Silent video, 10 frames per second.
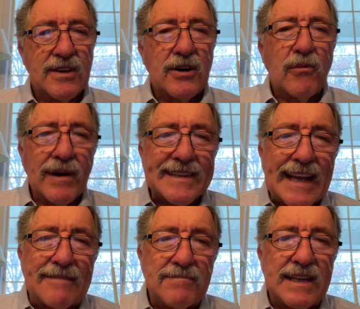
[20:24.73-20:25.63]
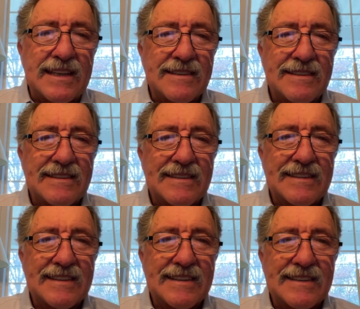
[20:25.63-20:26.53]
What does that mean?
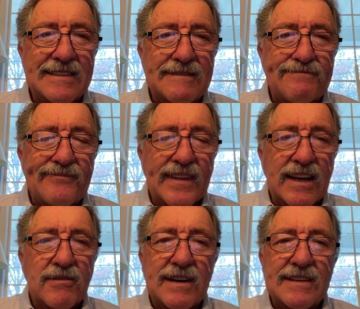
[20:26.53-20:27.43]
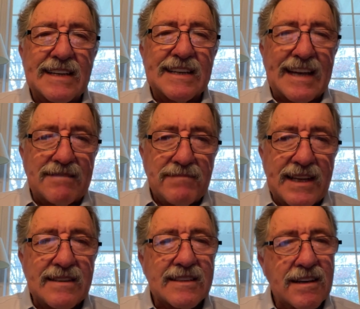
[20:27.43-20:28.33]
Well, that
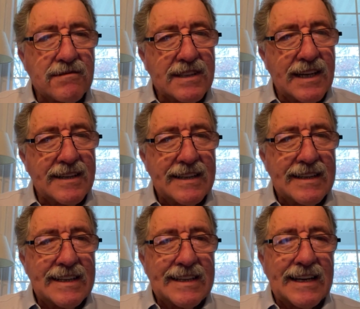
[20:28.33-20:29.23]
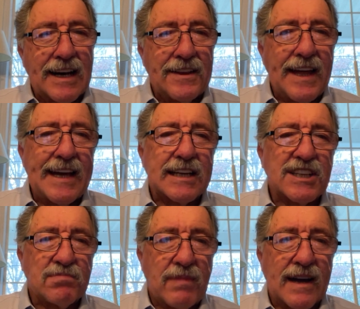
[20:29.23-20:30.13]
means that they
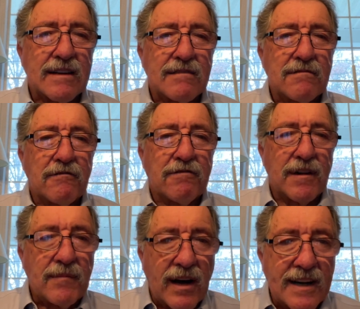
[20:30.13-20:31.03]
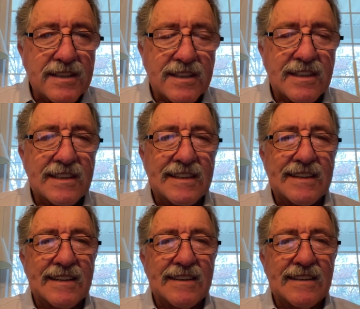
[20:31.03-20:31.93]
expect from us
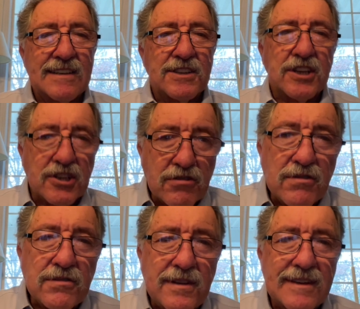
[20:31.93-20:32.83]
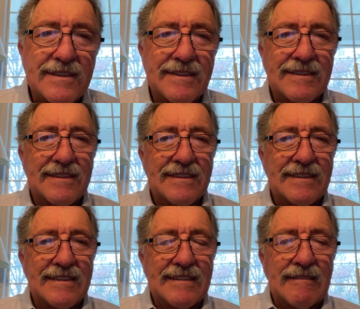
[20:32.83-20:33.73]
the truth,
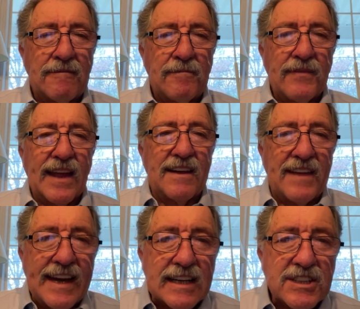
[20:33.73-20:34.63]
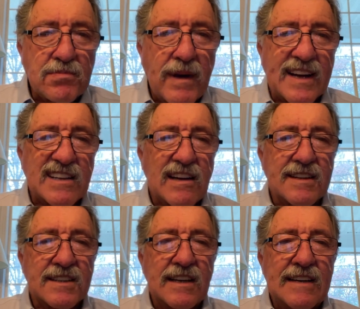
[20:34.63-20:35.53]
and they expect
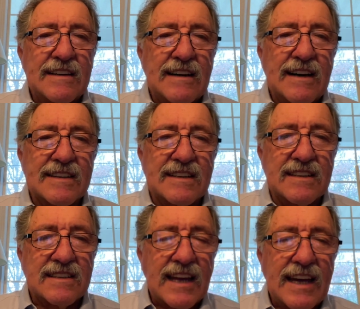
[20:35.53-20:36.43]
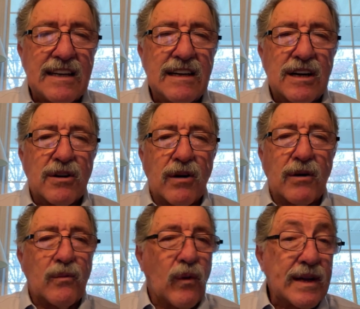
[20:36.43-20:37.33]
us to say
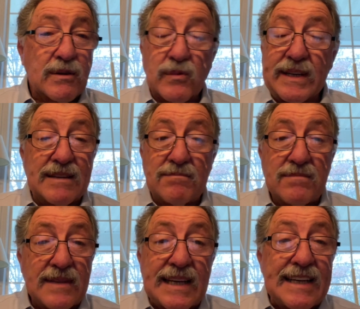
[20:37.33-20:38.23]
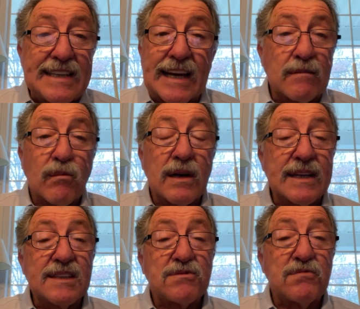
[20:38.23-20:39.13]
what we mean and what
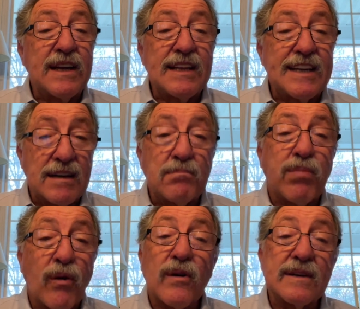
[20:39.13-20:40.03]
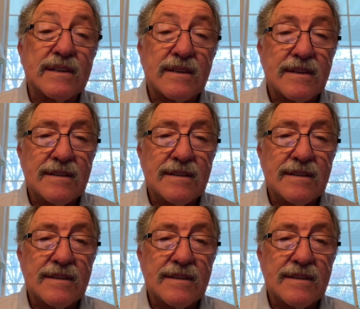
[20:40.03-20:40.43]
is really important.